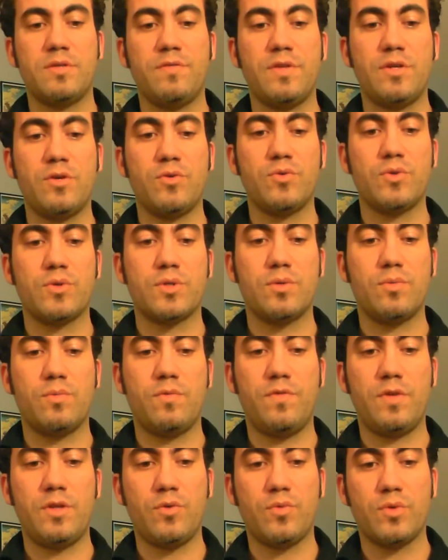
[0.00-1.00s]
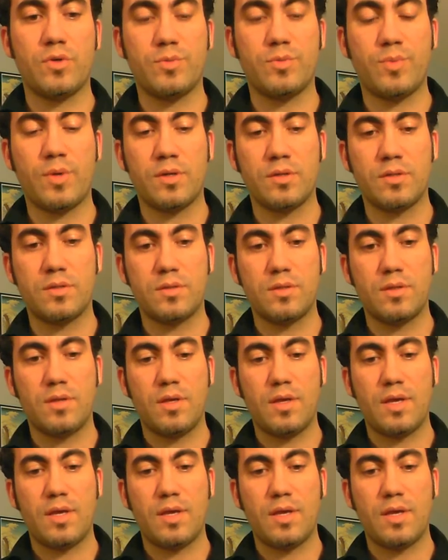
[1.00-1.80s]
as a video response.